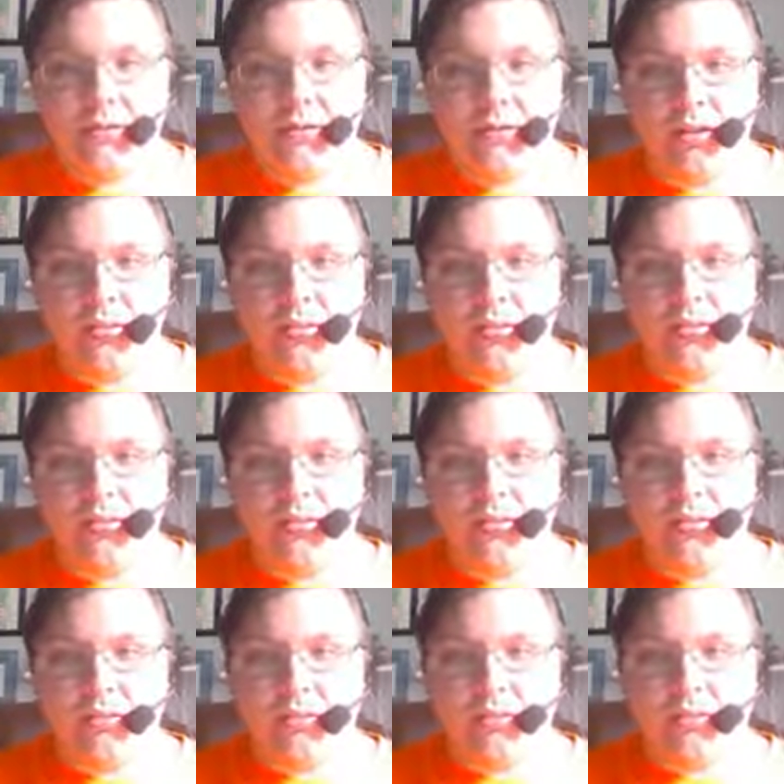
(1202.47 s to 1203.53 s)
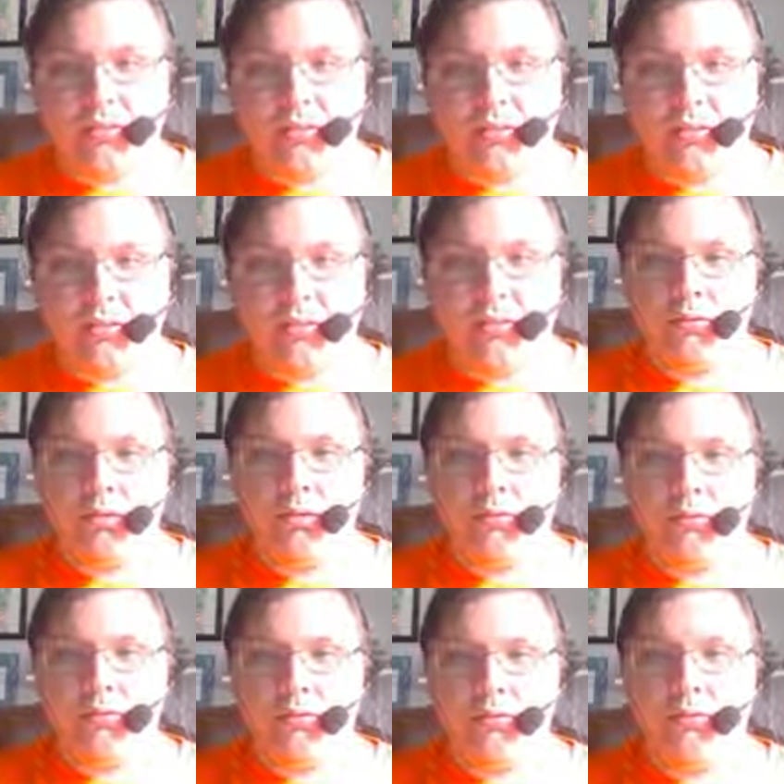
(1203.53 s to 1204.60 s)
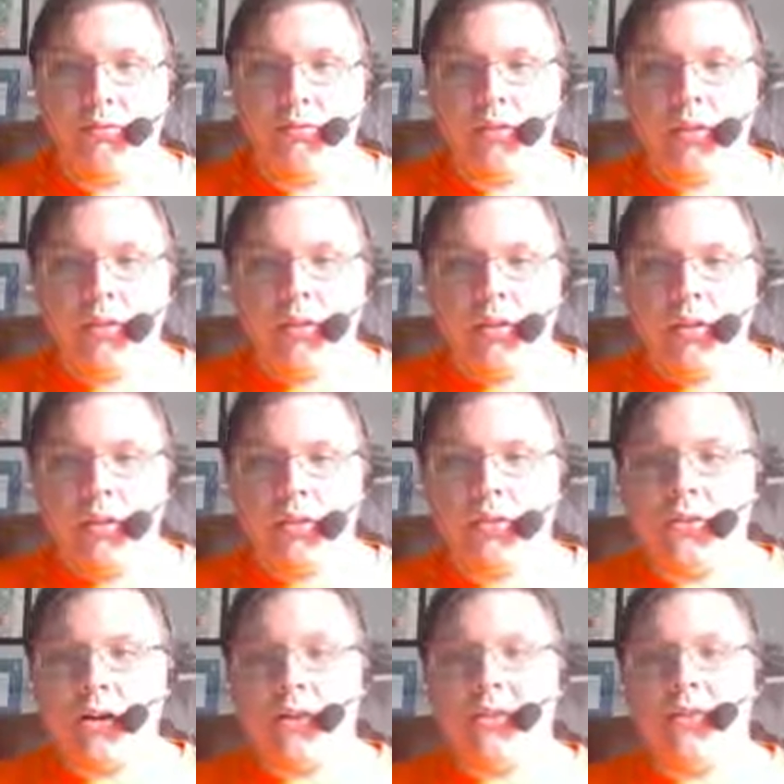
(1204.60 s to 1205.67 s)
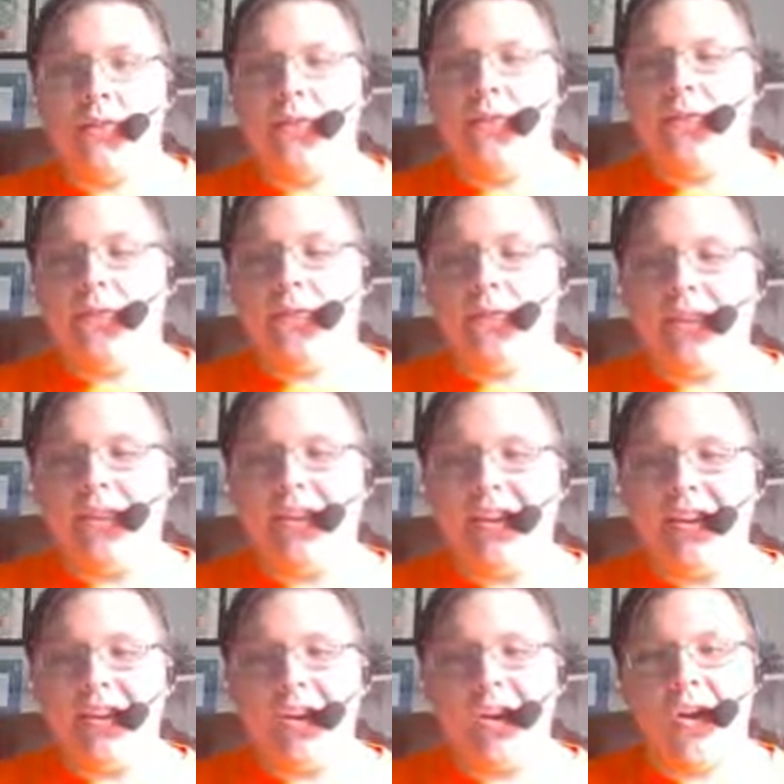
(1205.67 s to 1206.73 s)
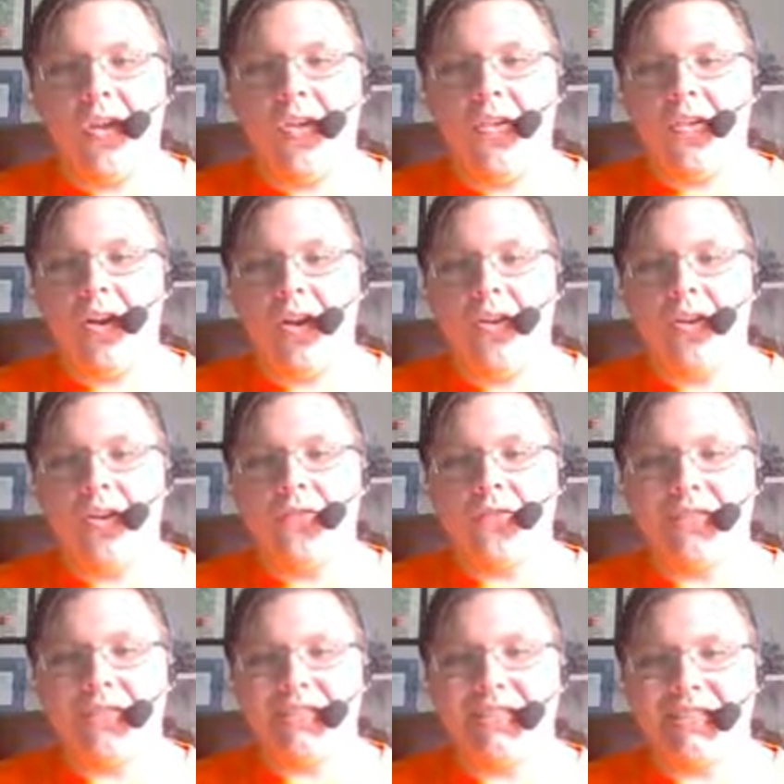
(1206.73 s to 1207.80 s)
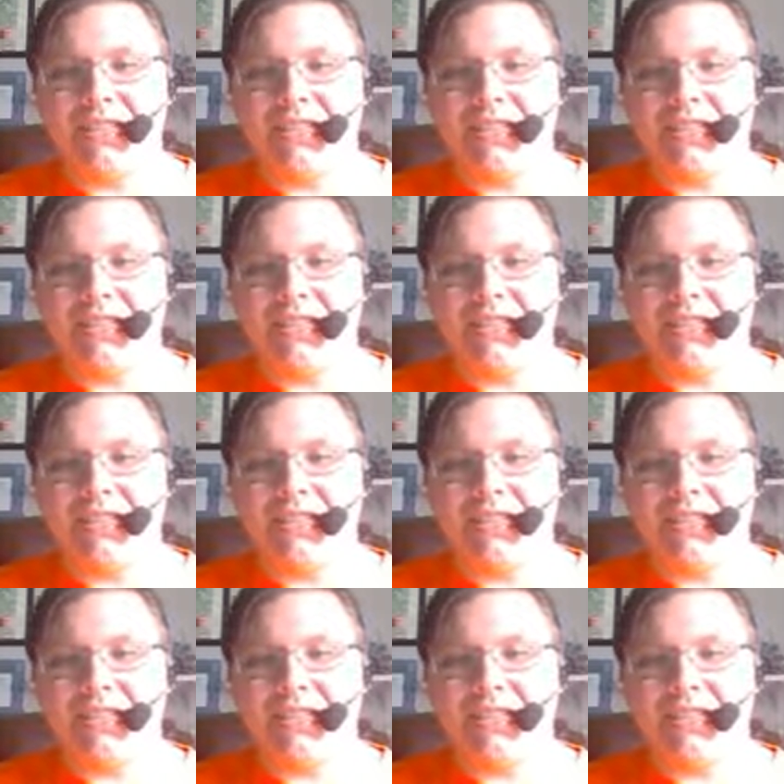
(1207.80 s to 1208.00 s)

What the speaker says: done directly across from the Fay and Co. offices.